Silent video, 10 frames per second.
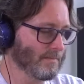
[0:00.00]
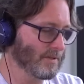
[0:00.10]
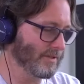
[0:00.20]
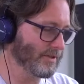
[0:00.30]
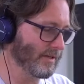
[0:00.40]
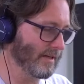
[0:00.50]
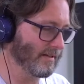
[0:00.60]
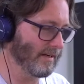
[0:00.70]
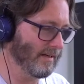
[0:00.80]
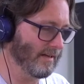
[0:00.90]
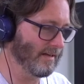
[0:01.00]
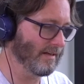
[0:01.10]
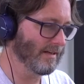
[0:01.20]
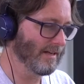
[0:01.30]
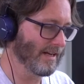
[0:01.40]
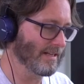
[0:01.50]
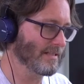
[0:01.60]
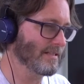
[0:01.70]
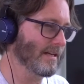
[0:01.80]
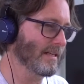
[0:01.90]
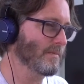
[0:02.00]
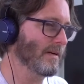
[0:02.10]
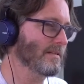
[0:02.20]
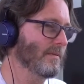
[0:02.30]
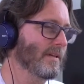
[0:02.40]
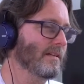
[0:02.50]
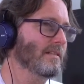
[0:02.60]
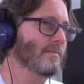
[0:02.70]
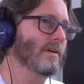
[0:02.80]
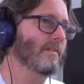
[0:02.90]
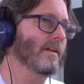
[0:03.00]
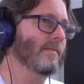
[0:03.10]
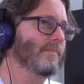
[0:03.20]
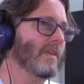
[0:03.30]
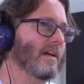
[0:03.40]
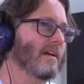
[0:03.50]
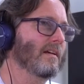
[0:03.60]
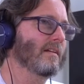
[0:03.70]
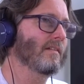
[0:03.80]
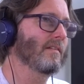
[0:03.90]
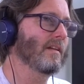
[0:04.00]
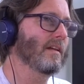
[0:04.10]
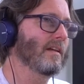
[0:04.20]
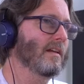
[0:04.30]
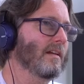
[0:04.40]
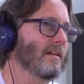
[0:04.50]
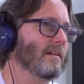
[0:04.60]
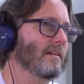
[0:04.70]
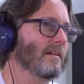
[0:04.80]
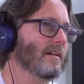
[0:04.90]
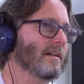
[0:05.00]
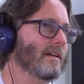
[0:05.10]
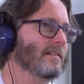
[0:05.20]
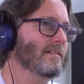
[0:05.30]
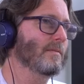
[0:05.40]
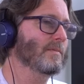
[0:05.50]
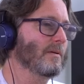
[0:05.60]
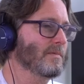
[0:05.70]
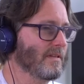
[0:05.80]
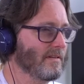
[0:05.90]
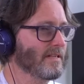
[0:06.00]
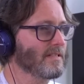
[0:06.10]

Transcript: He's a musician, and he has expressed something similar, that it's sometimes the